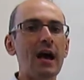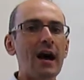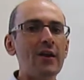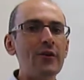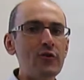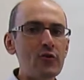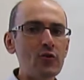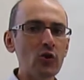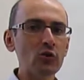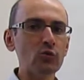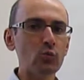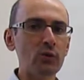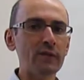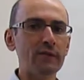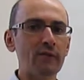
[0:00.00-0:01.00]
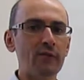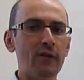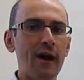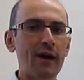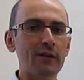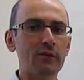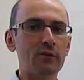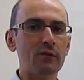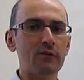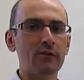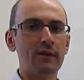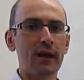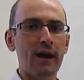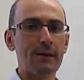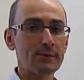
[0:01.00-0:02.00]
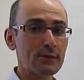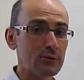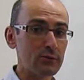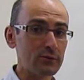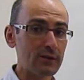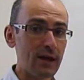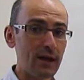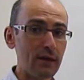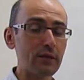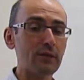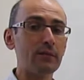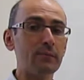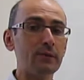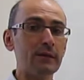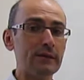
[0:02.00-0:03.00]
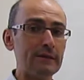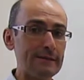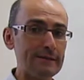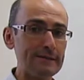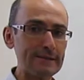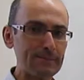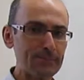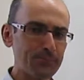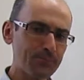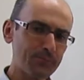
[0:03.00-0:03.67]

and not what the value of the absolute enthalpy is.